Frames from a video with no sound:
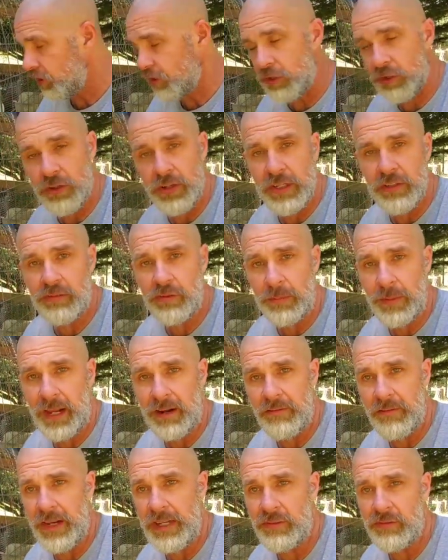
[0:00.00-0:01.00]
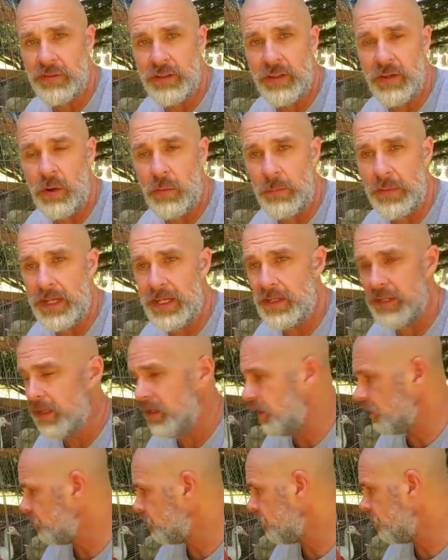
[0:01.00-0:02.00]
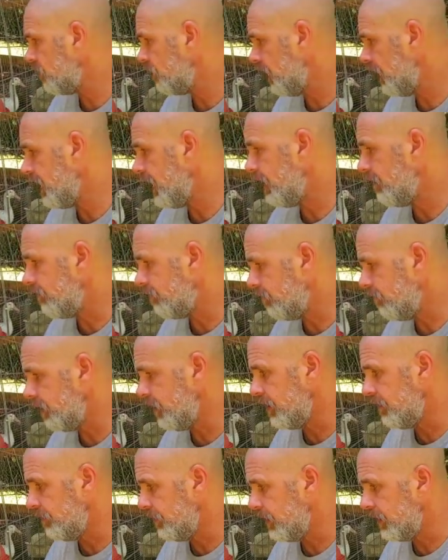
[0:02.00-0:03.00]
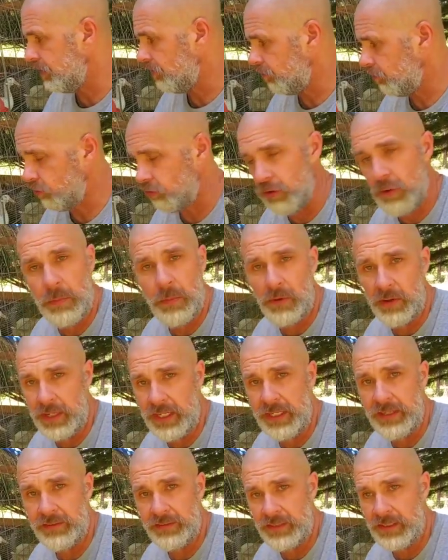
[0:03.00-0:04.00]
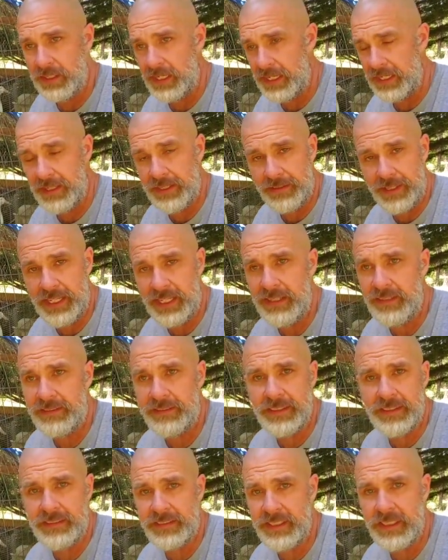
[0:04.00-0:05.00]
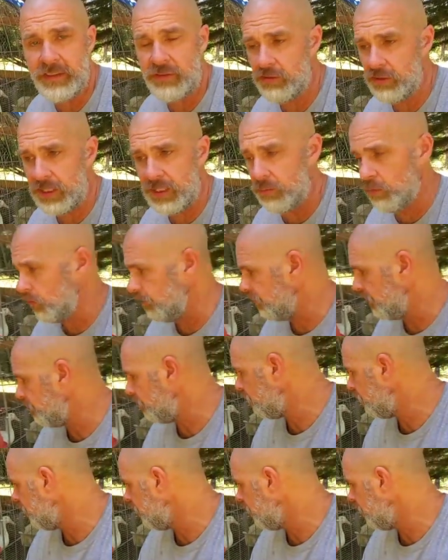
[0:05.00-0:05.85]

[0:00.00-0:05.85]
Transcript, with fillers: curious about raising their own meat ducks. They have really been super easy, easy as any chicken we've ever